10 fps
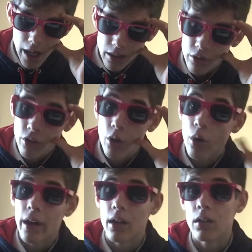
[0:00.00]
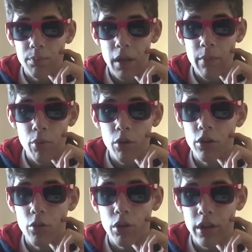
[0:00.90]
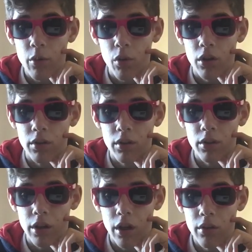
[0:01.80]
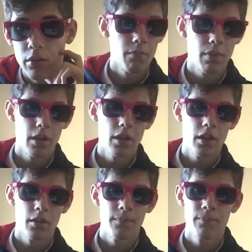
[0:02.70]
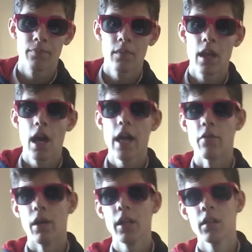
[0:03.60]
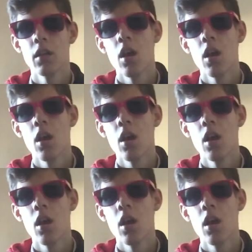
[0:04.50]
And it's annoying. People can do what they want, you know? But, anyway.